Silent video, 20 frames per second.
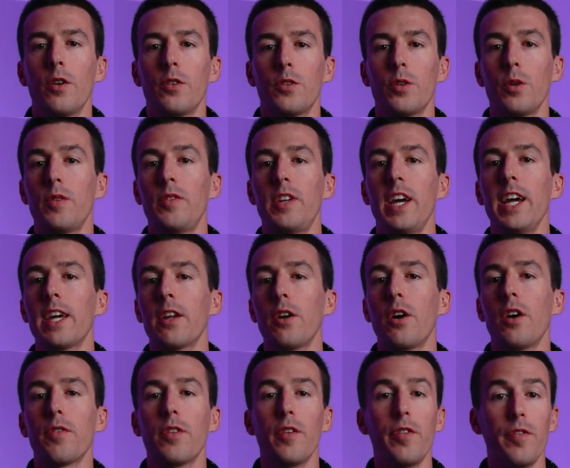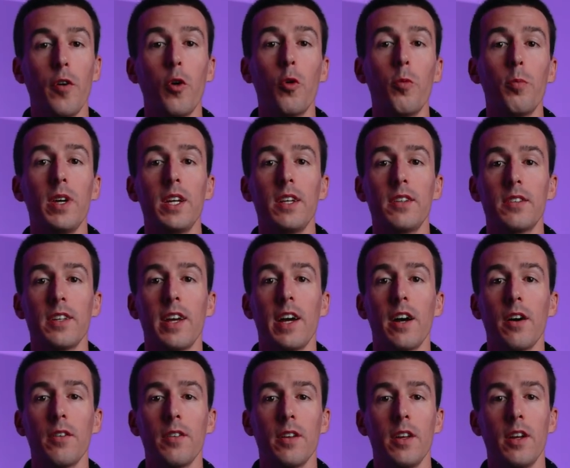So we've taken off the foam piece
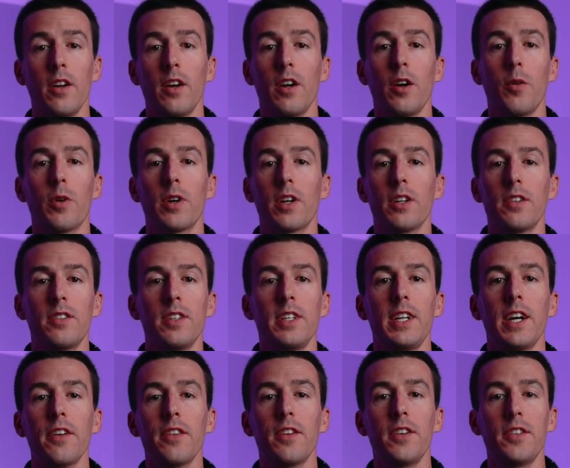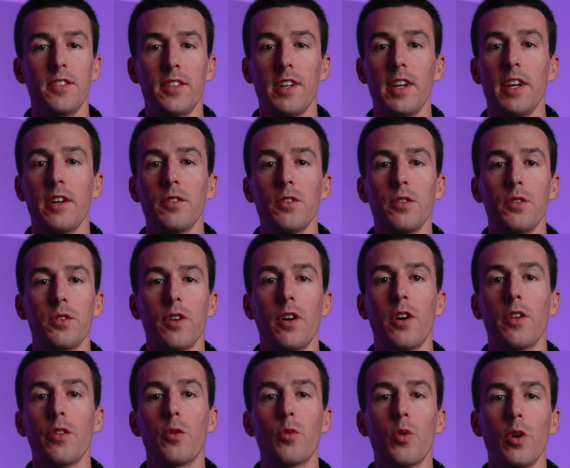now, and we're going to see how this sounds
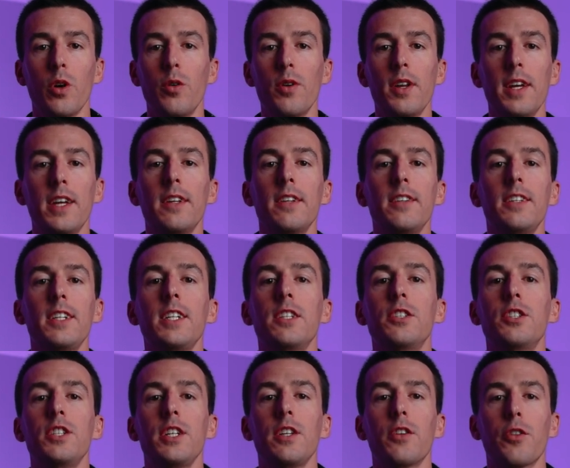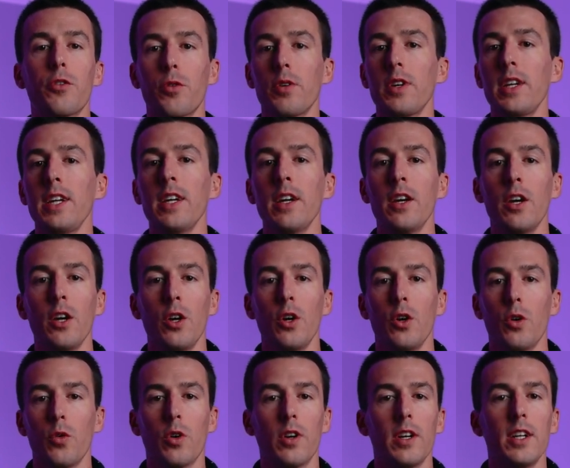on the Rode NTG3.
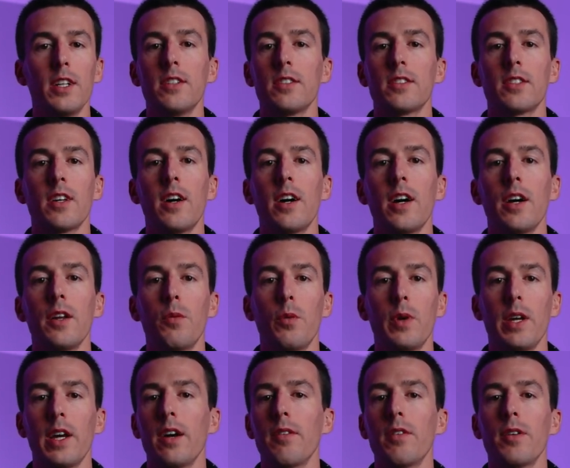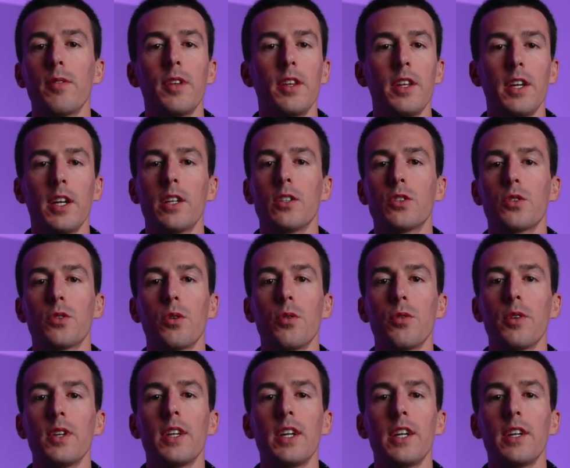We're inside. We have everything
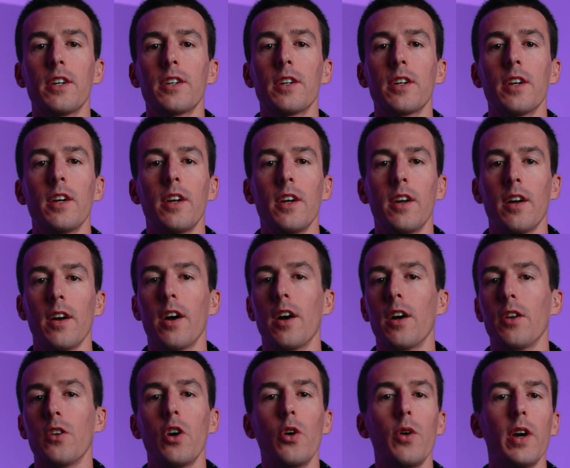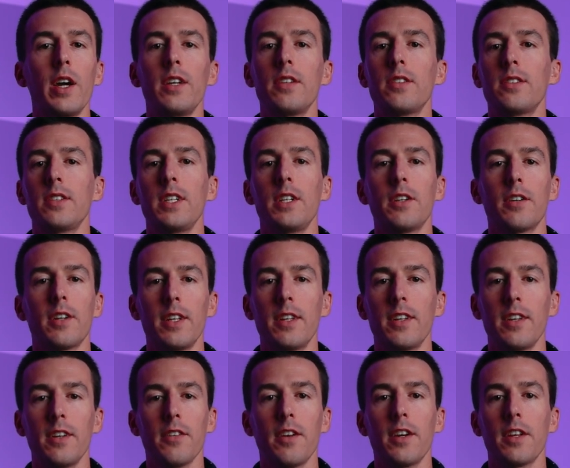controlled in here. No AC or
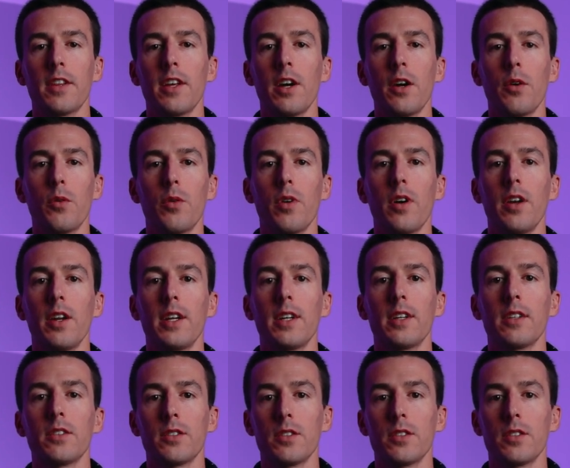anything like that running.